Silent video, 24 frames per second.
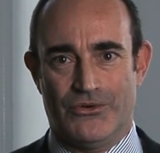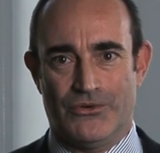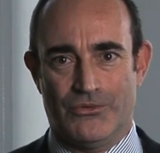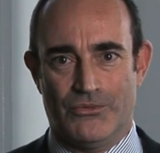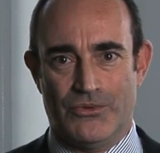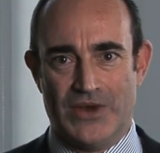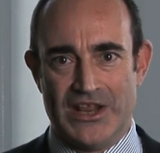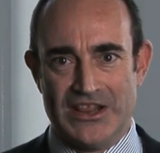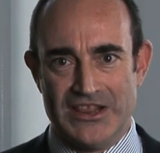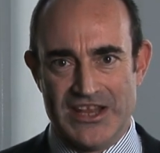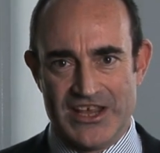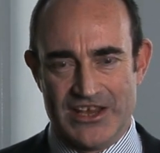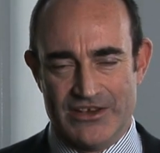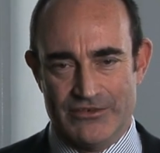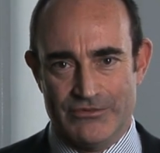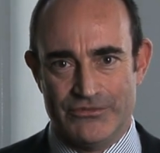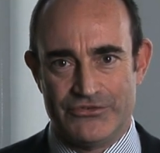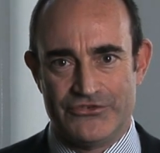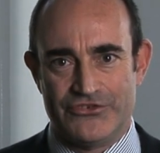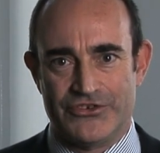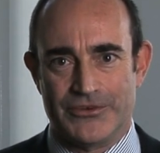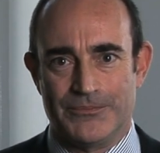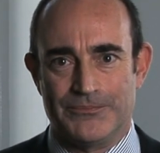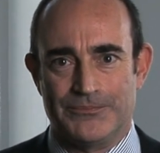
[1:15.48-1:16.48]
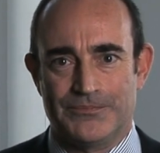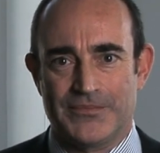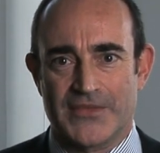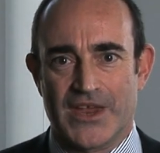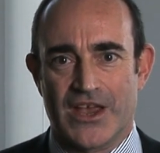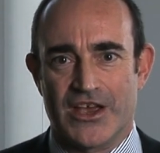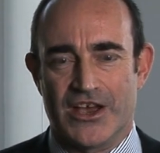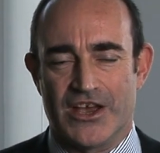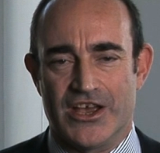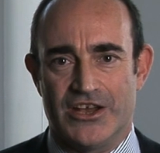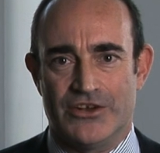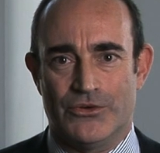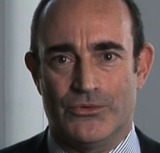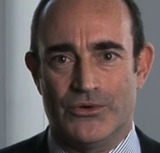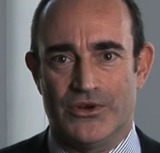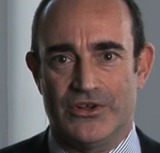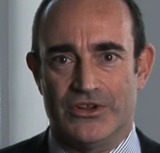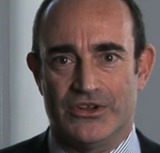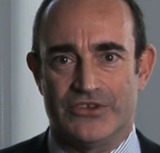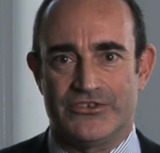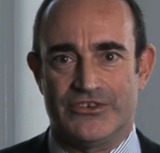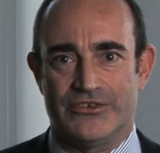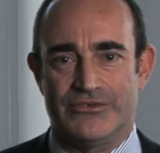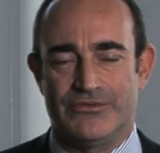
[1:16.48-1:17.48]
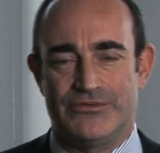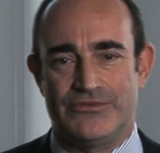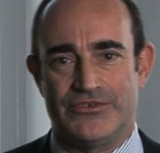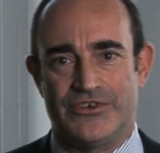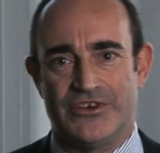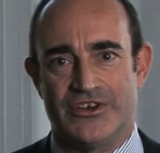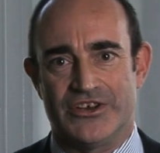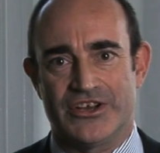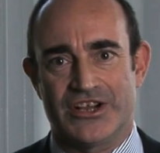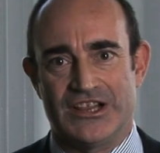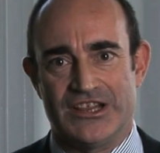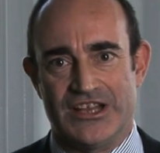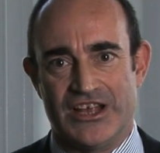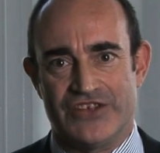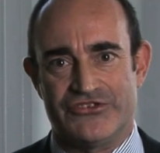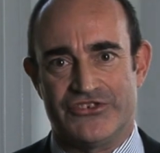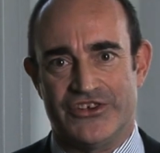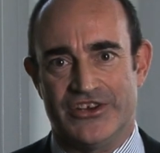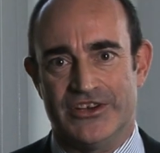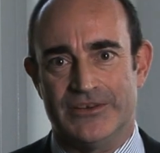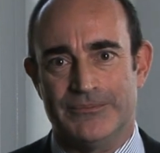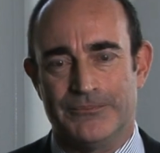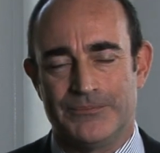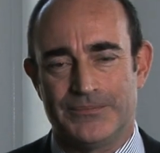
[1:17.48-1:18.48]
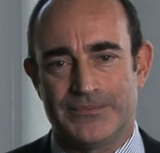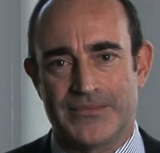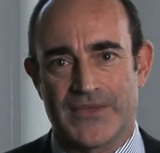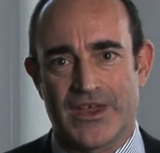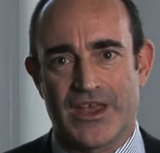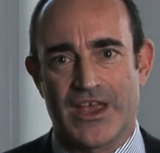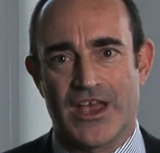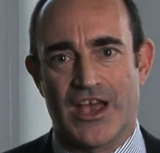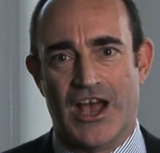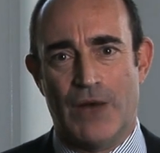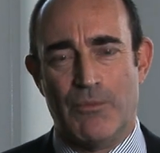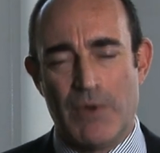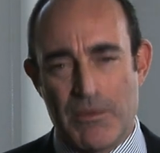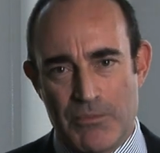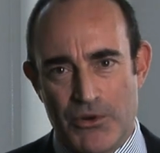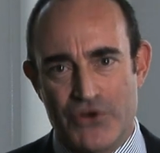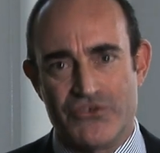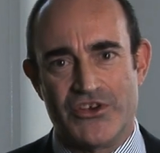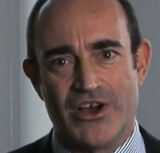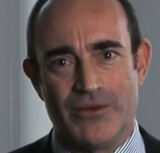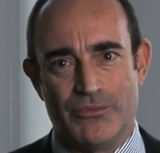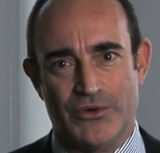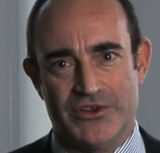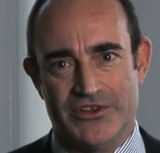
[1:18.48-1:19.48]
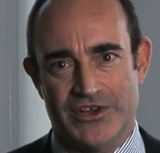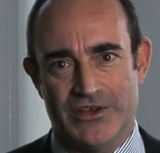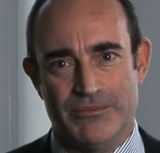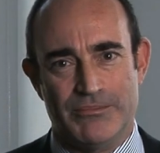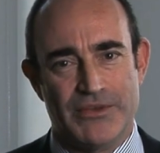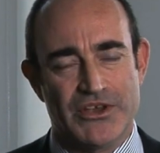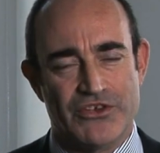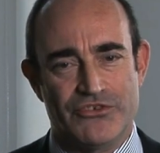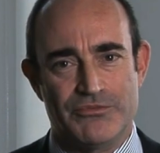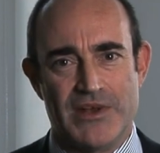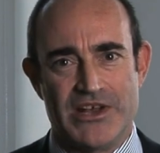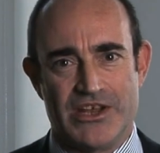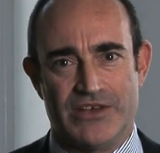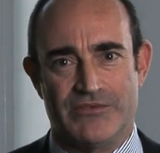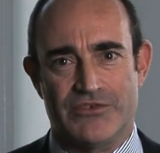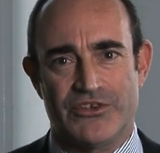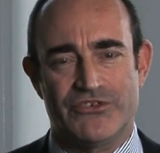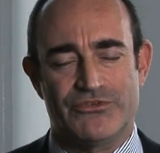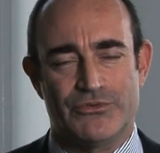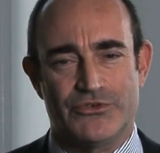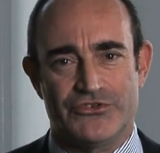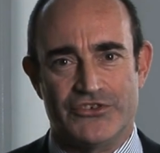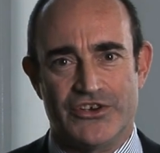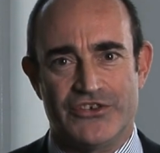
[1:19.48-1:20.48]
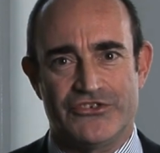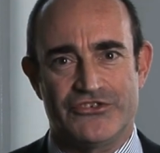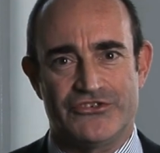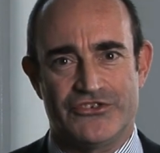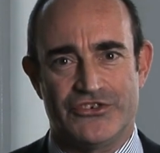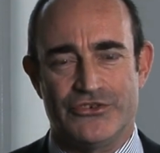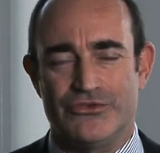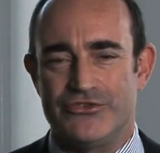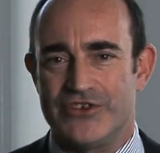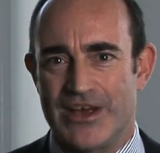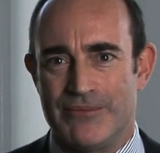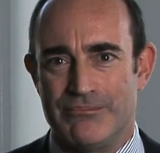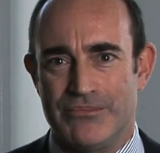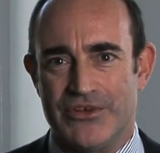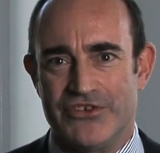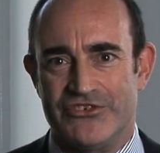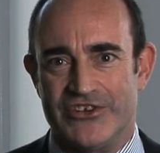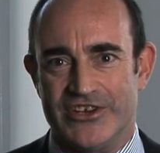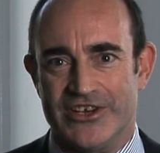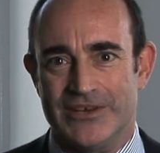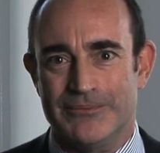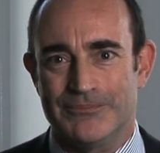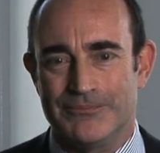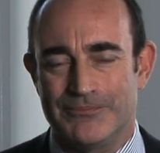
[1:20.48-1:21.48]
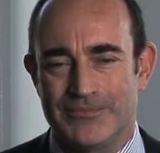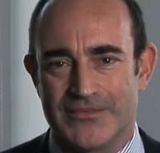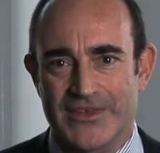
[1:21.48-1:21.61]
We lived in a world of clutter, and we put up with it because many of us were just too damn busy.